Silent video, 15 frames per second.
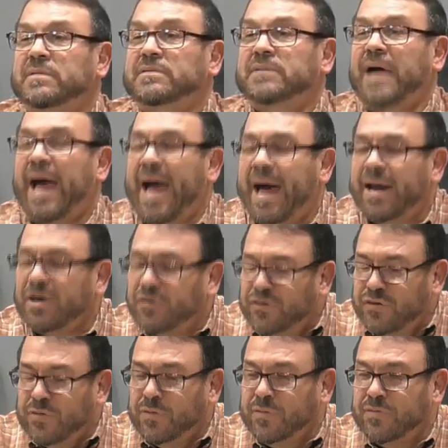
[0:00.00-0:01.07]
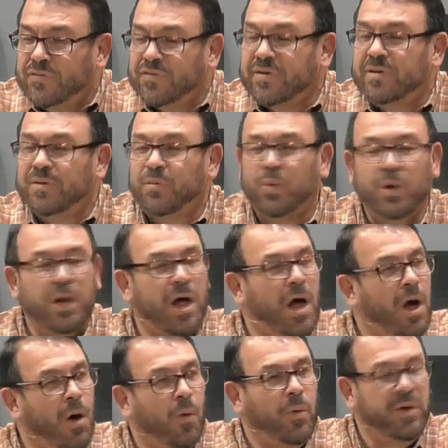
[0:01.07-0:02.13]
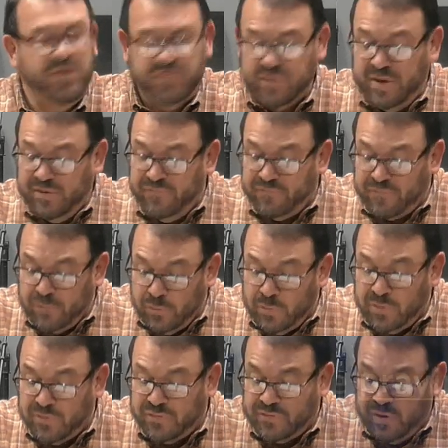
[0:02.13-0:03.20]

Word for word: Attitudes will always influence